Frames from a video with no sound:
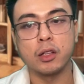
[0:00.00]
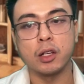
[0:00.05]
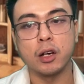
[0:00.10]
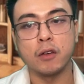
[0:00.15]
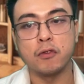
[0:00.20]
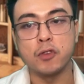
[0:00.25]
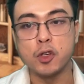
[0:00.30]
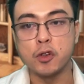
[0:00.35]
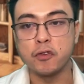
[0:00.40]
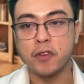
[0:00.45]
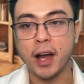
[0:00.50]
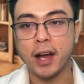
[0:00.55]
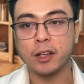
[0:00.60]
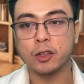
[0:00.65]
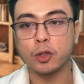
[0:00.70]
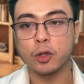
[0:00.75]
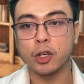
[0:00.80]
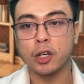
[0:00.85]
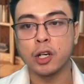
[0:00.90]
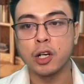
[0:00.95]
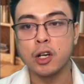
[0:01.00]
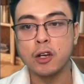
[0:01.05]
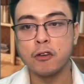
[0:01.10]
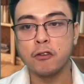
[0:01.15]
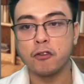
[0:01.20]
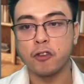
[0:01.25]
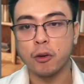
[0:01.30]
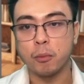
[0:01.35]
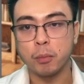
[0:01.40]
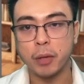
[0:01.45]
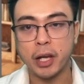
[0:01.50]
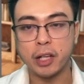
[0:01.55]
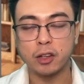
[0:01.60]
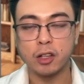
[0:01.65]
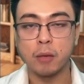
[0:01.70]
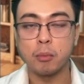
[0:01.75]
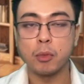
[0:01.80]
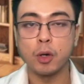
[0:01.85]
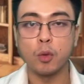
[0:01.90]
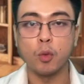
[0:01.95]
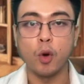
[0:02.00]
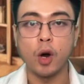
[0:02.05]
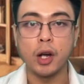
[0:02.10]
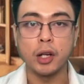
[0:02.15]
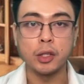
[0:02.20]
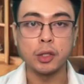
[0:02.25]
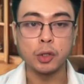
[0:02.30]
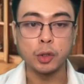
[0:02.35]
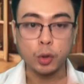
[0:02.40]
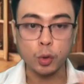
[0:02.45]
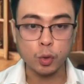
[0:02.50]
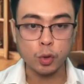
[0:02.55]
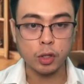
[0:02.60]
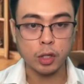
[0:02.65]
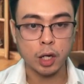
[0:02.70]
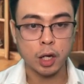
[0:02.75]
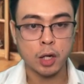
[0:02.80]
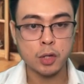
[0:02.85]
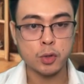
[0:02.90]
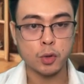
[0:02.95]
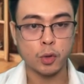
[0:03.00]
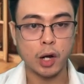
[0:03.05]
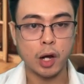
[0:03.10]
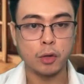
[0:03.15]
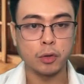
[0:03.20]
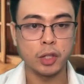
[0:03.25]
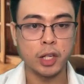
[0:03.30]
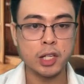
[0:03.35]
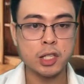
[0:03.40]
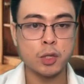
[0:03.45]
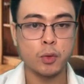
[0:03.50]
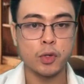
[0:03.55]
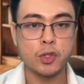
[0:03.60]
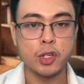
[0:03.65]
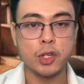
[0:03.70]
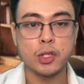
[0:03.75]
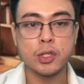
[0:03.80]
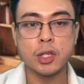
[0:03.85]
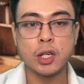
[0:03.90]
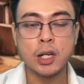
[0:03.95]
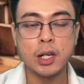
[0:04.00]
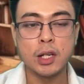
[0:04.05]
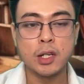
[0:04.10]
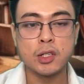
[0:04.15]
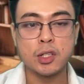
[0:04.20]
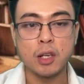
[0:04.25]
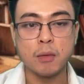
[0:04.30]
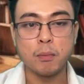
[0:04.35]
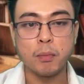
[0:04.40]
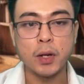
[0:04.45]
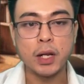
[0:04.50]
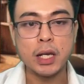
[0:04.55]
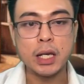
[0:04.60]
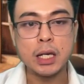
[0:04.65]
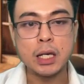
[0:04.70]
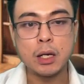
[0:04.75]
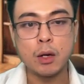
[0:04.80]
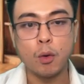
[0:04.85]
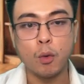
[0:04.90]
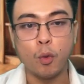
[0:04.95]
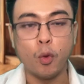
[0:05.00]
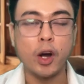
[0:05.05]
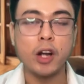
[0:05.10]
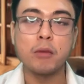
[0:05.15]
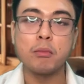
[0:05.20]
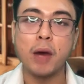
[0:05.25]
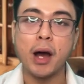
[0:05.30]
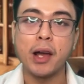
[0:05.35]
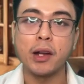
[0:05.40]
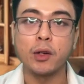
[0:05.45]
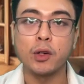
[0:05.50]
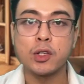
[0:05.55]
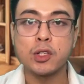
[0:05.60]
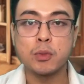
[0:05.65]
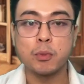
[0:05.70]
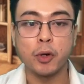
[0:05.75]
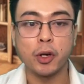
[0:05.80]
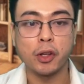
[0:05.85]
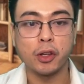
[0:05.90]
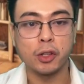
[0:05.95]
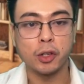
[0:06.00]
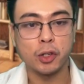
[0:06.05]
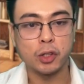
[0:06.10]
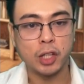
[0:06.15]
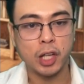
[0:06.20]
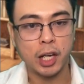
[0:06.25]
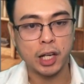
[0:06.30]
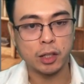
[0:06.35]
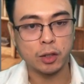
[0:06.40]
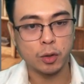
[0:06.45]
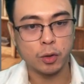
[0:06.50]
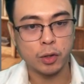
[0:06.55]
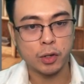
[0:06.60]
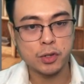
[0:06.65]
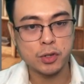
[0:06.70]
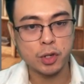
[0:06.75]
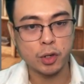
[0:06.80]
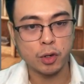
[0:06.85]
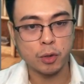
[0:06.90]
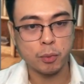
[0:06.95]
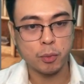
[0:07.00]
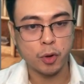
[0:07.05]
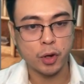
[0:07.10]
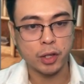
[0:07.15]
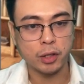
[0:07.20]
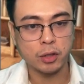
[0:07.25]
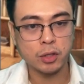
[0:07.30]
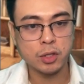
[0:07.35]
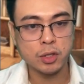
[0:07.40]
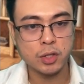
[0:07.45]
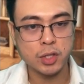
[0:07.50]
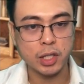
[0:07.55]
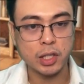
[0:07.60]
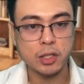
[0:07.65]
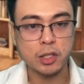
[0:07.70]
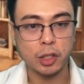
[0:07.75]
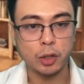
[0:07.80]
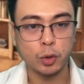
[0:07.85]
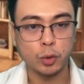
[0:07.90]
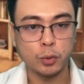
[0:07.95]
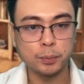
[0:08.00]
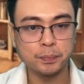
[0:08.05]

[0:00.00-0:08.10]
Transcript: view factor from plate number 1 to the surroundings, which is simply 1 minus 0.38 or 0.62.